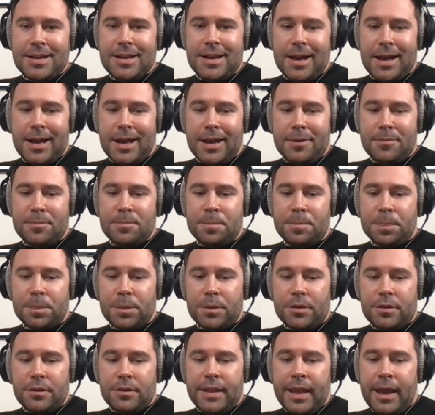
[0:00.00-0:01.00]

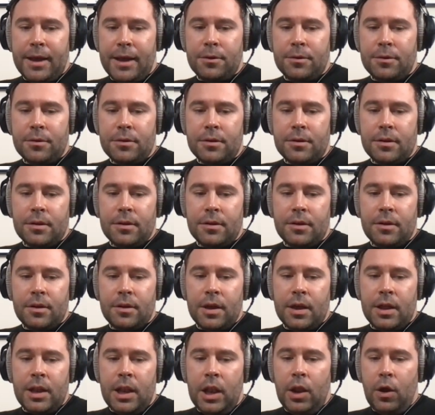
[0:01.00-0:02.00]
Now,
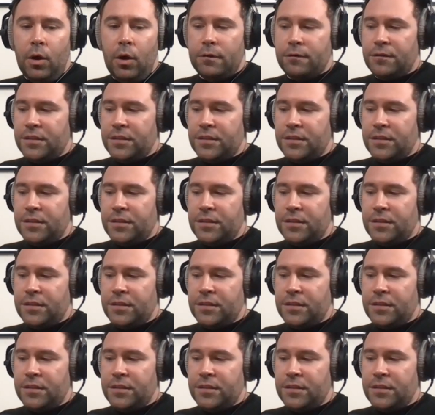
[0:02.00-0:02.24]
a lot